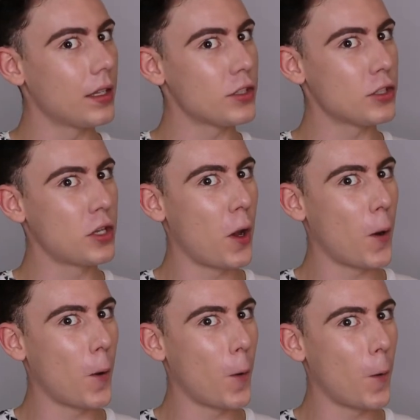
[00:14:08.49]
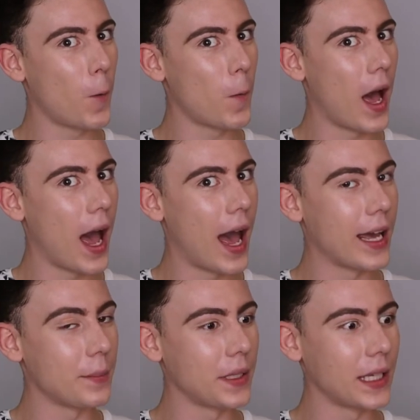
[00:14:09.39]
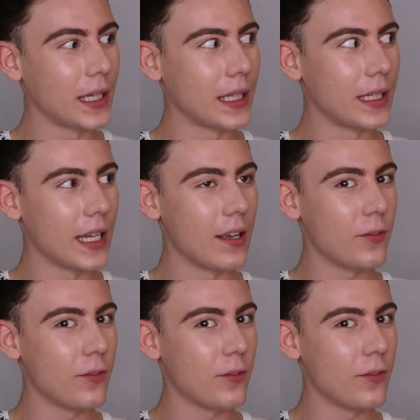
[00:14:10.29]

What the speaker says: So, I mean,